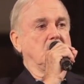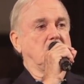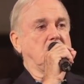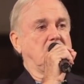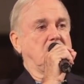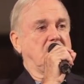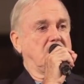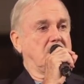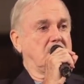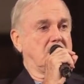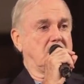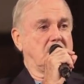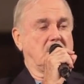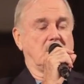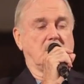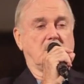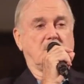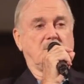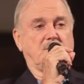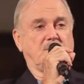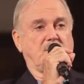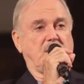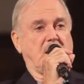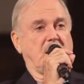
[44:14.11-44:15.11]
But
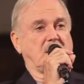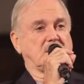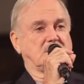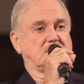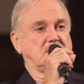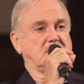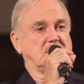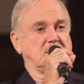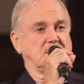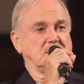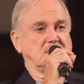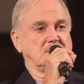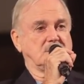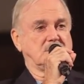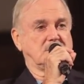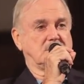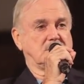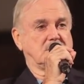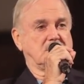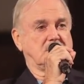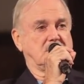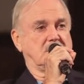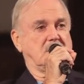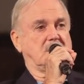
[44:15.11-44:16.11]
the fact
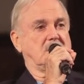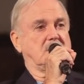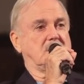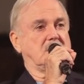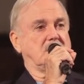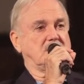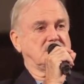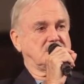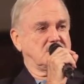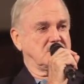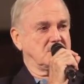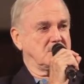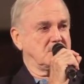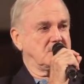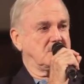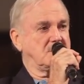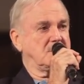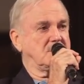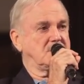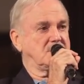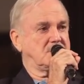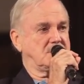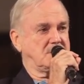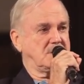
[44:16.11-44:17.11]
is that this
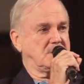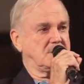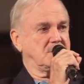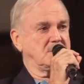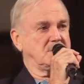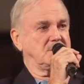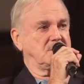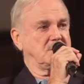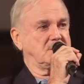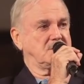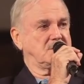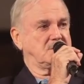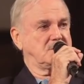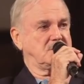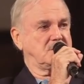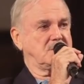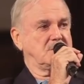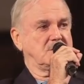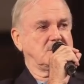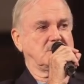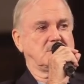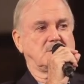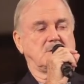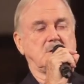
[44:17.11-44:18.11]
audience here in this
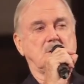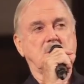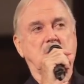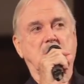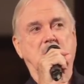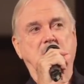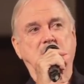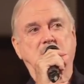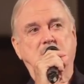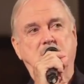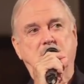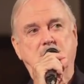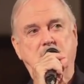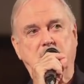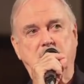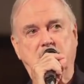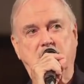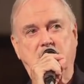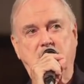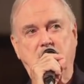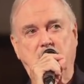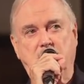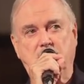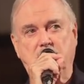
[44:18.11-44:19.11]
church tonight, and all
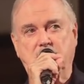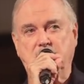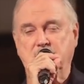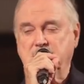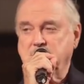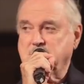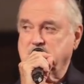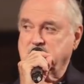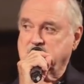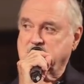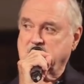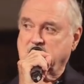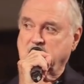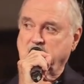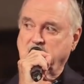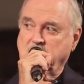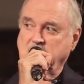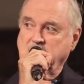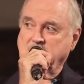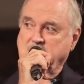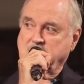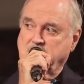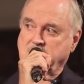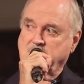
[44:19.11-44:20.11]
the audiences I've
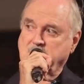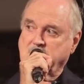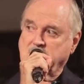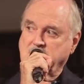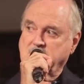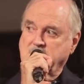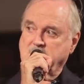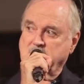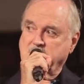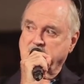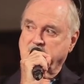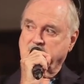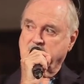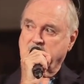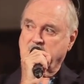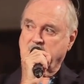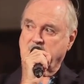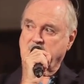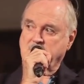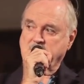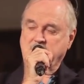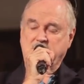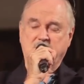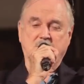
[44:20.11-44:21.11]
been talking to for the
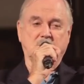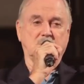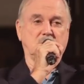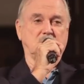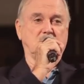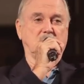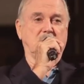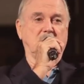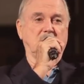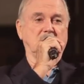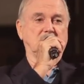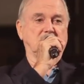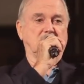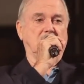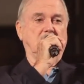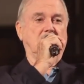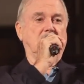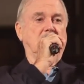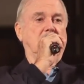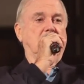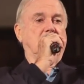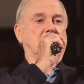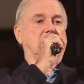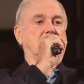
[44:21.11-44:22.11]
last 2 weeks,
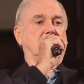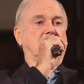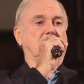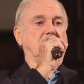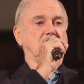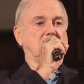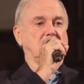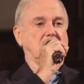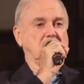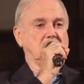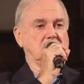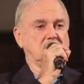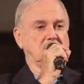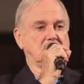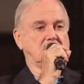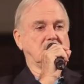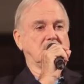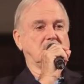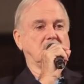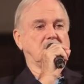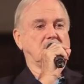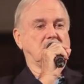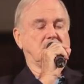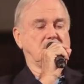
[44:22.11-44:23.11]
they
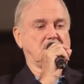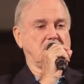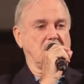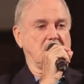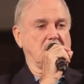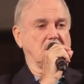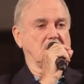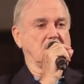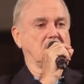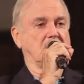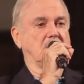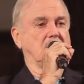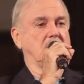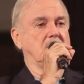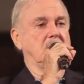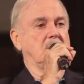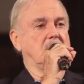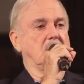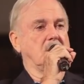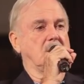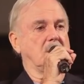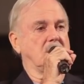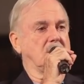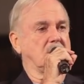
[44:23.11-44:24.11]
don't think,
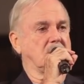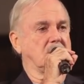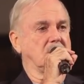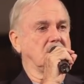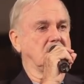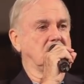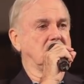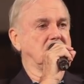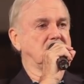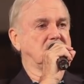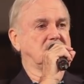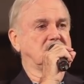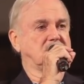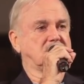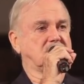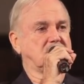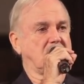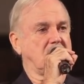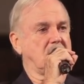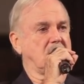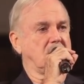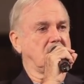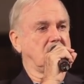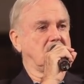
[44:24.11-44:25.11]
I can't
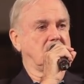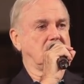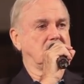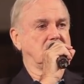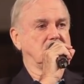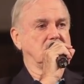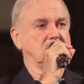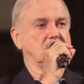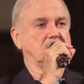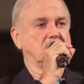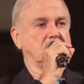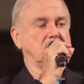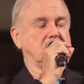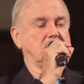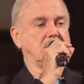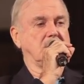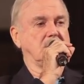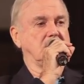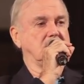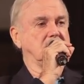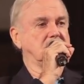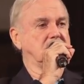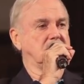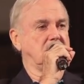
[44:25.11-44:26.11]
stand John
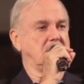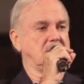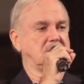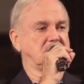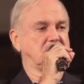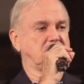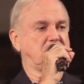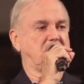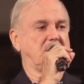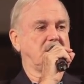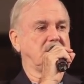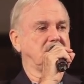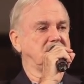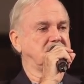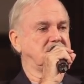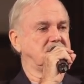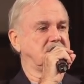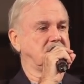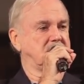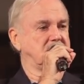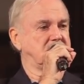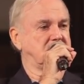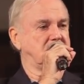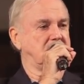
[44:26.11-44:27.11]
Cleese, let's buy
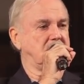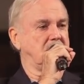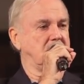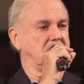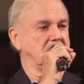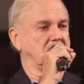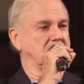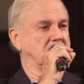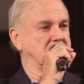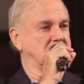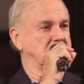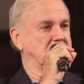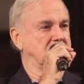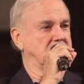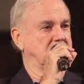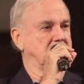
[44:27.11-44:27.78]
6 tickets.